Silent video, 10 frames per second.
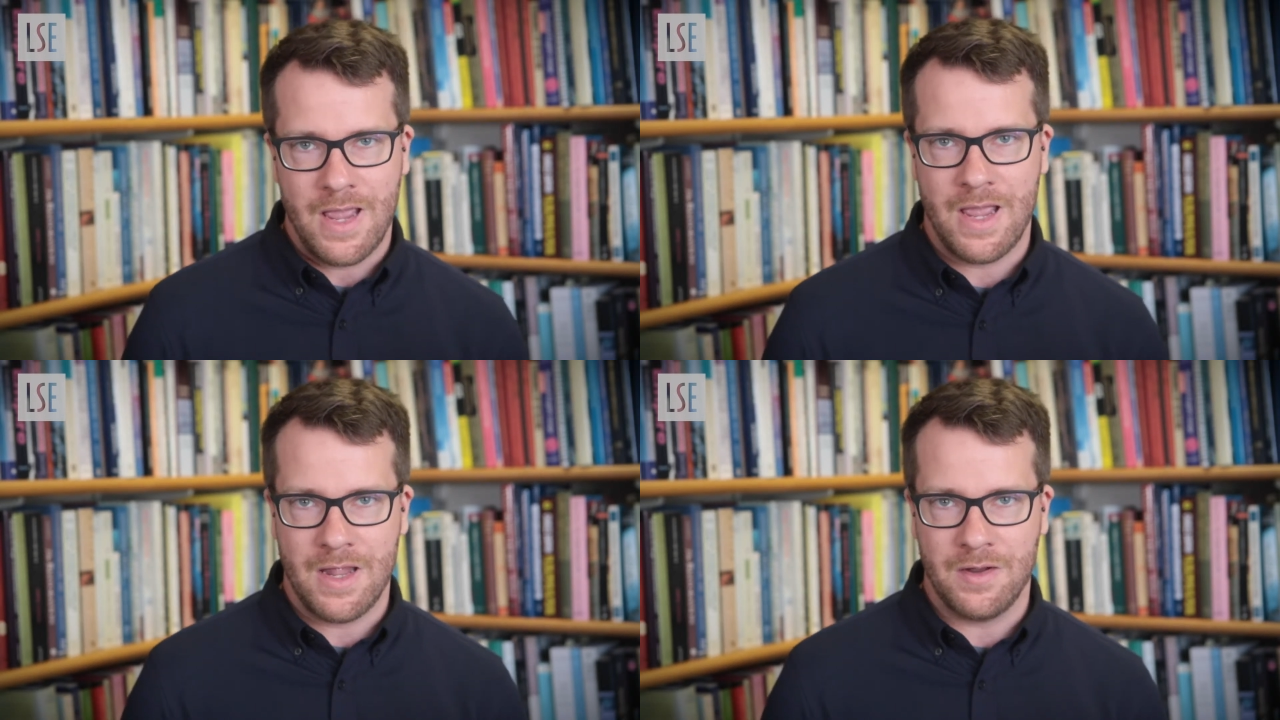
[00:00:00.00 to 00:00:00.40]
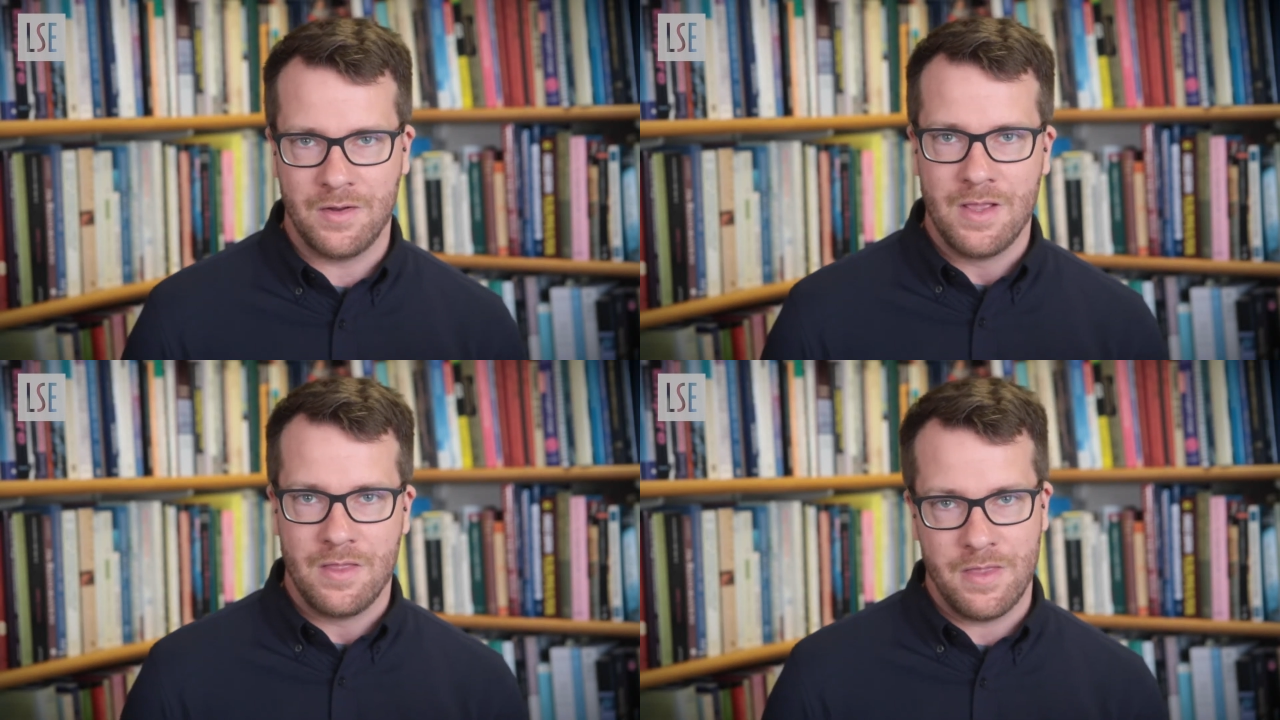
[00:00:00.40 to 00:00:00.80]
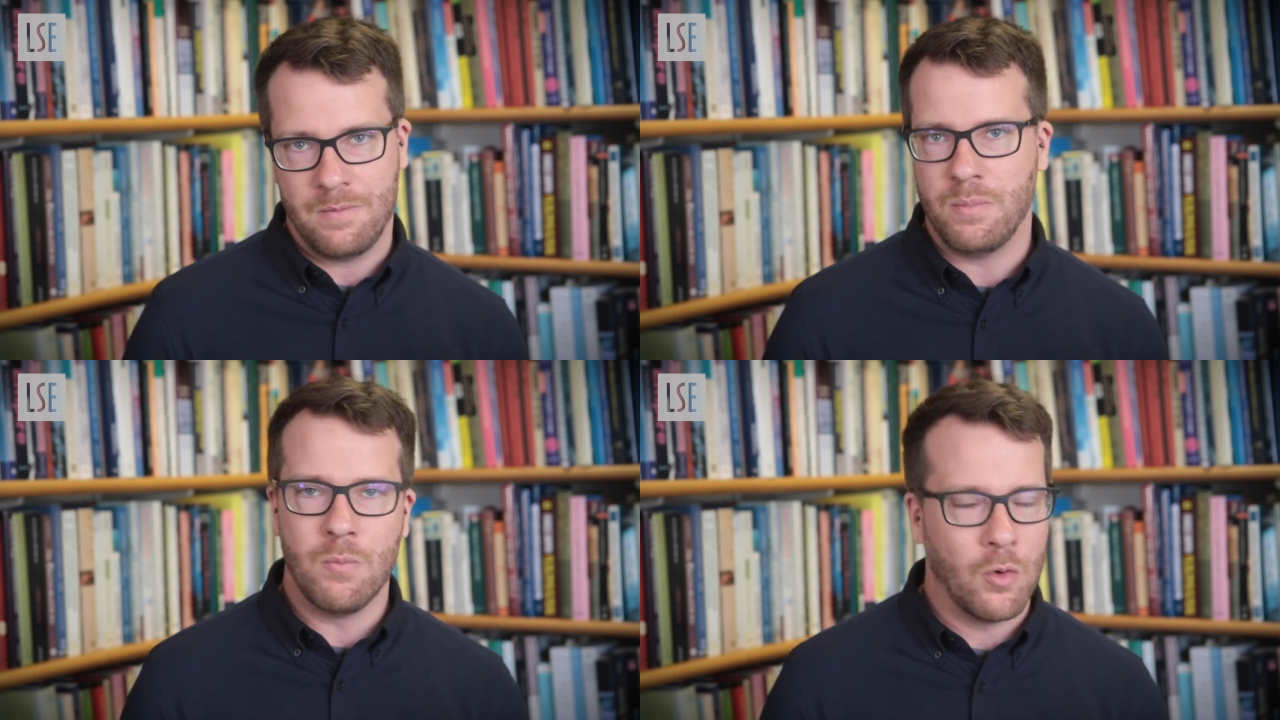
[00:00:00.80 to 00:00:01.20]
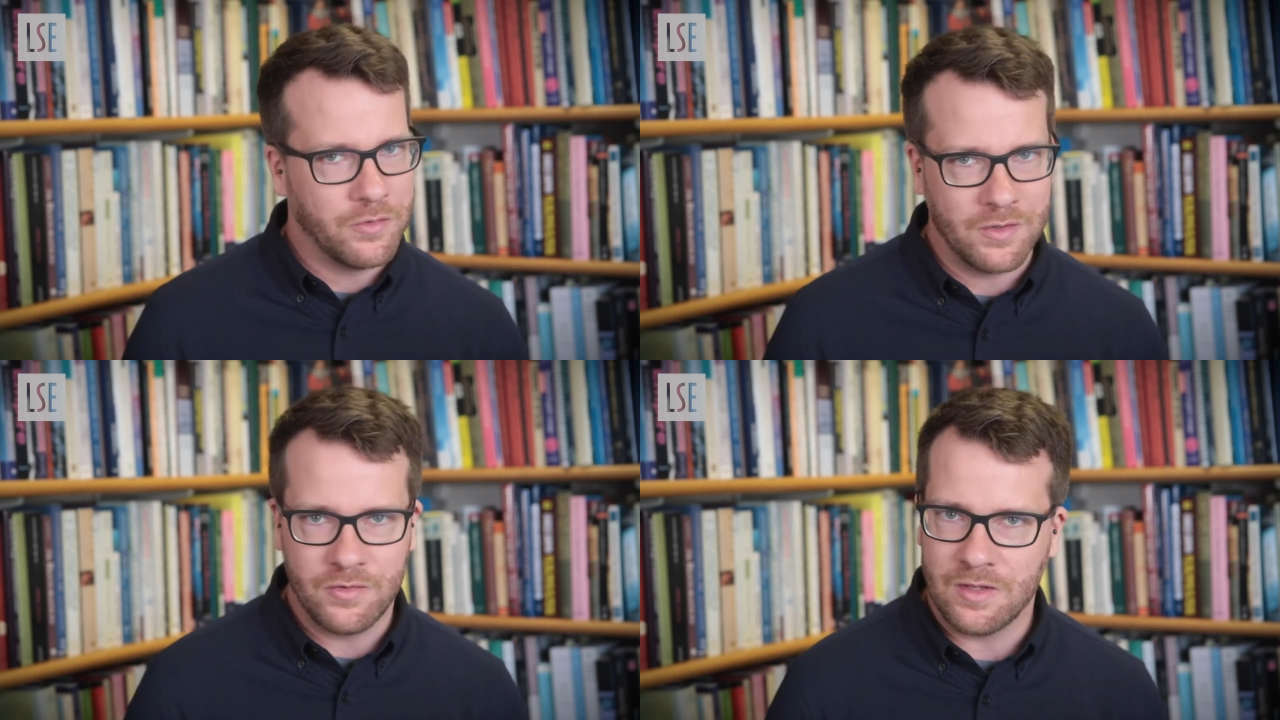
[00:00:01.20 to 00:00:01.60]
and then be more
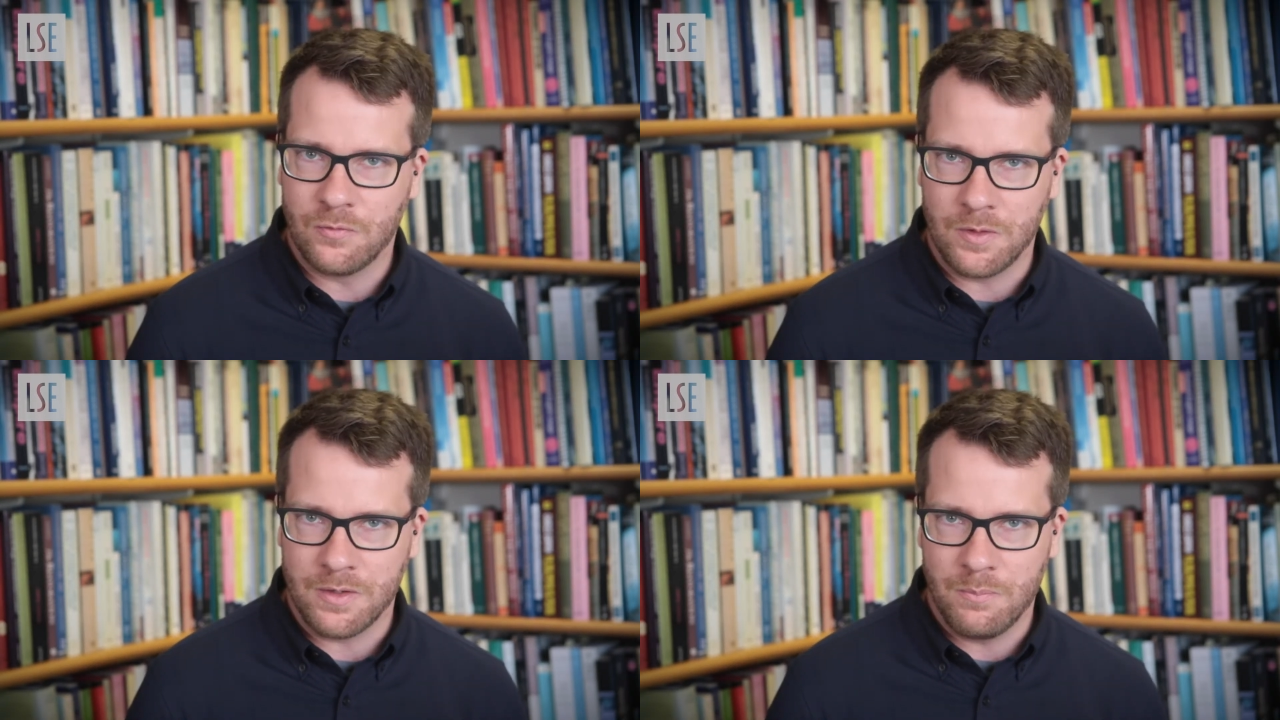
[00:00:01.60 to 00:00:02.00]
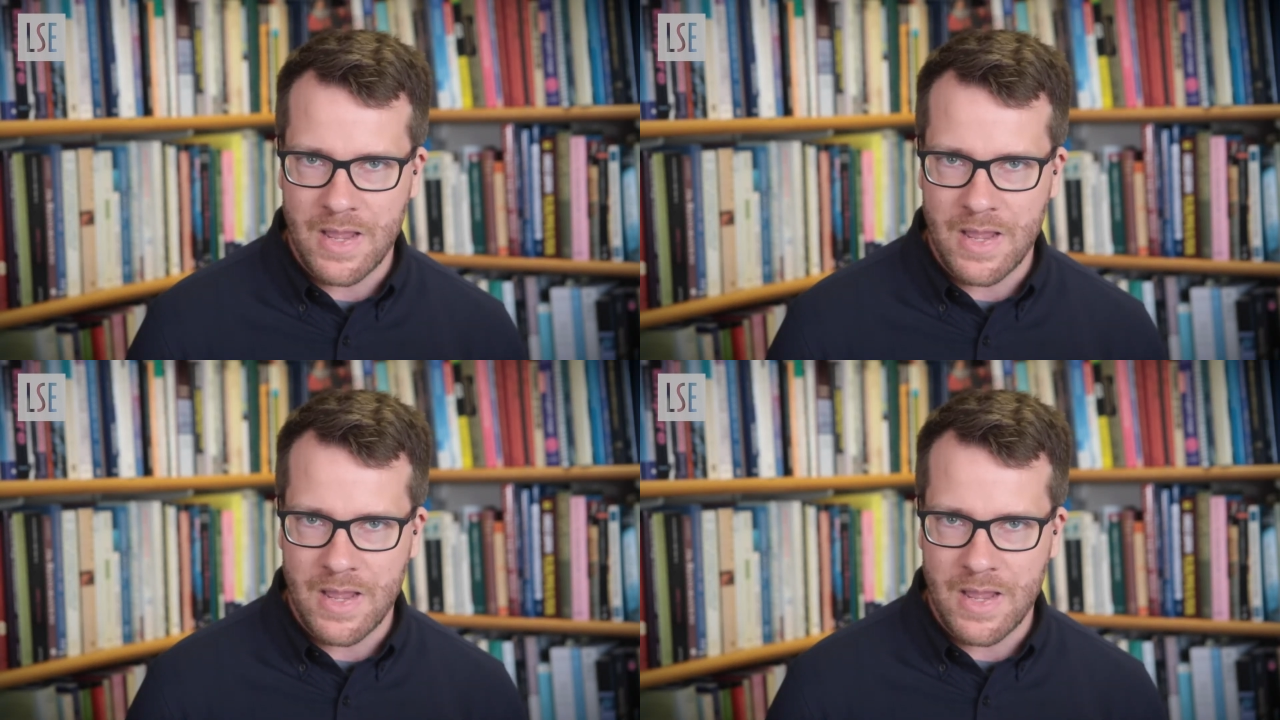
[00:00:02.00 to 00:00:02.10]
successful in